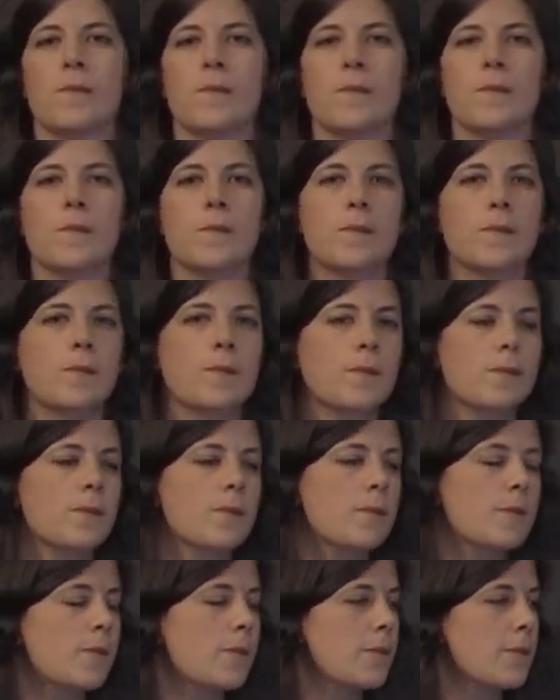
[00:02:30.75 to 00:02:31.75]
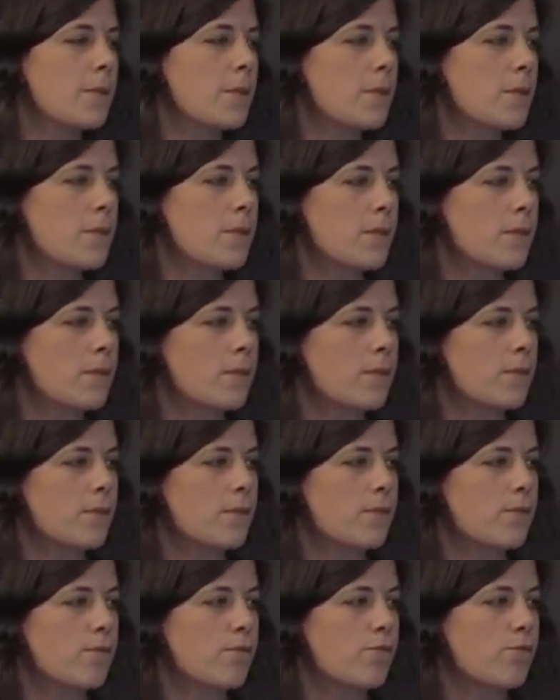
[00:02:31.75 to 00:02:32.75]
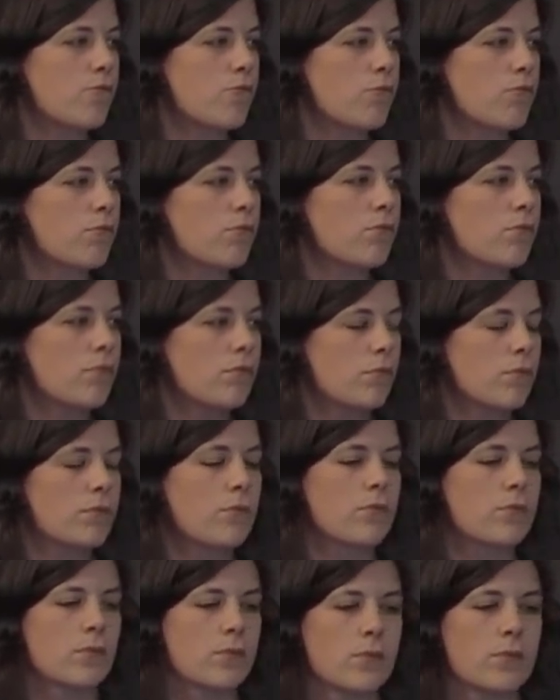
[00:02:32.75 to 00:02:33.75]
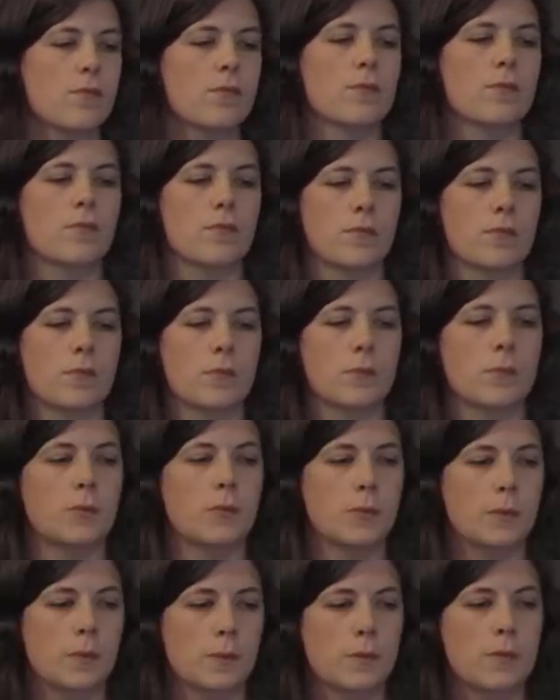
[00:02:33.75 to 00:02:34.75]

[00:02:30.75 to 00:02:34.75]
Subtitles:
[no speech]